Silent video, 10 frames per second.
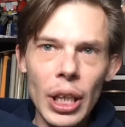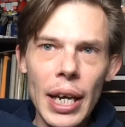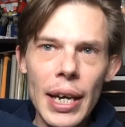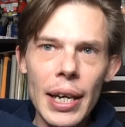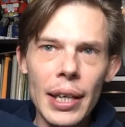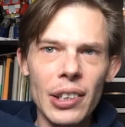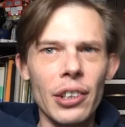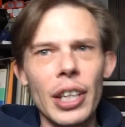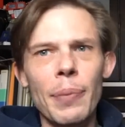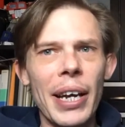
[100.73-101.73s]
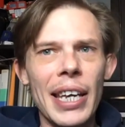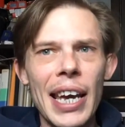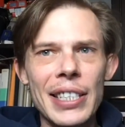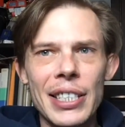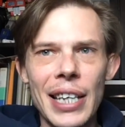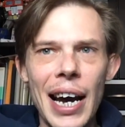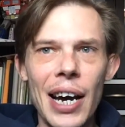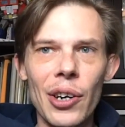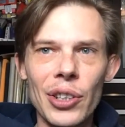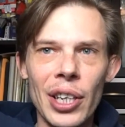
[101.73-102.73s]
And clean my cases
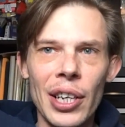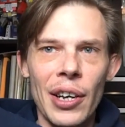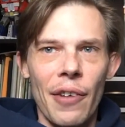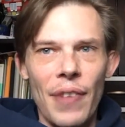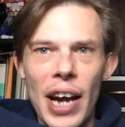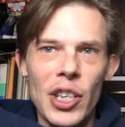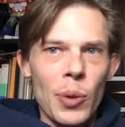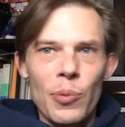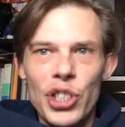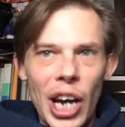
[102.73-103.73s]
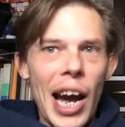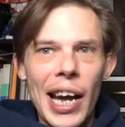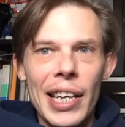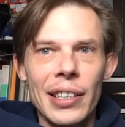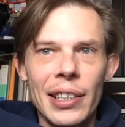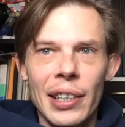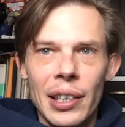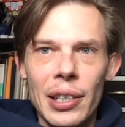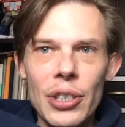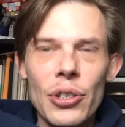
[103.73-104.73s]
out, vacuum, shine.
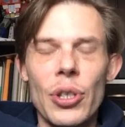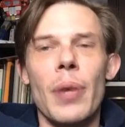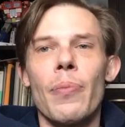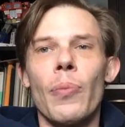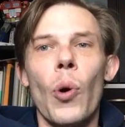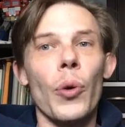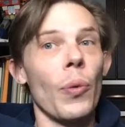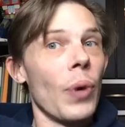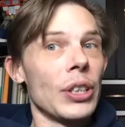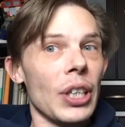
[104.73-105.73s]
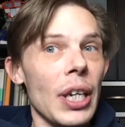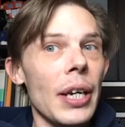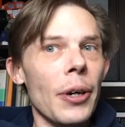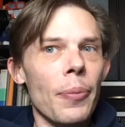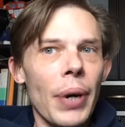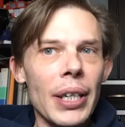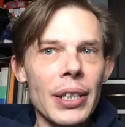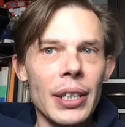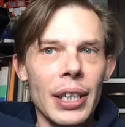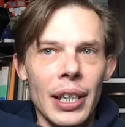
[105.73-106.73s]
You do that more than once a year, but
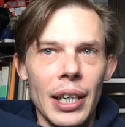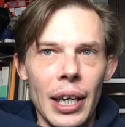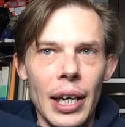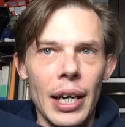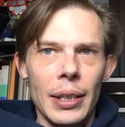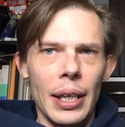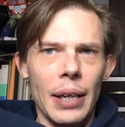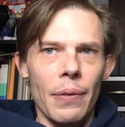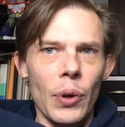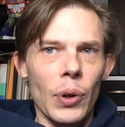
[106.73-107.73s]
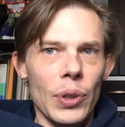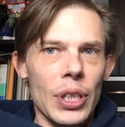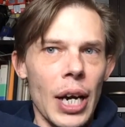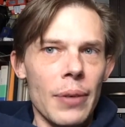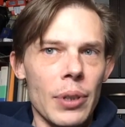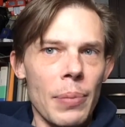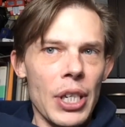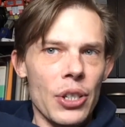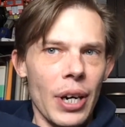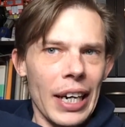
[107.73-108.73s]
I take a real good time to make
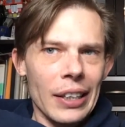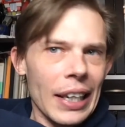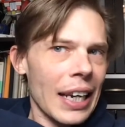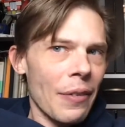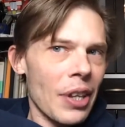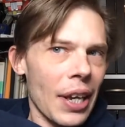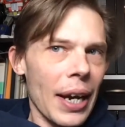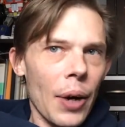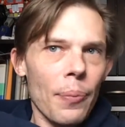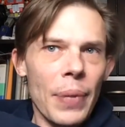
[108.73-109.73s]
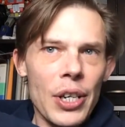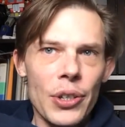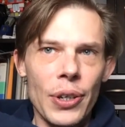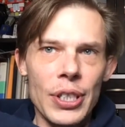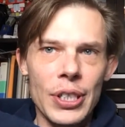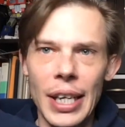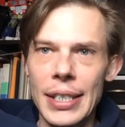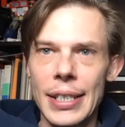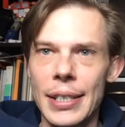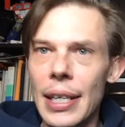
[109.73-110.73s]
sure I clean everything out, make sure it's
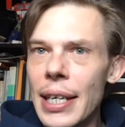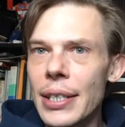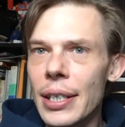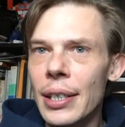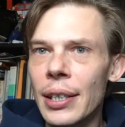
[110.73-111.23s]
nice and neat,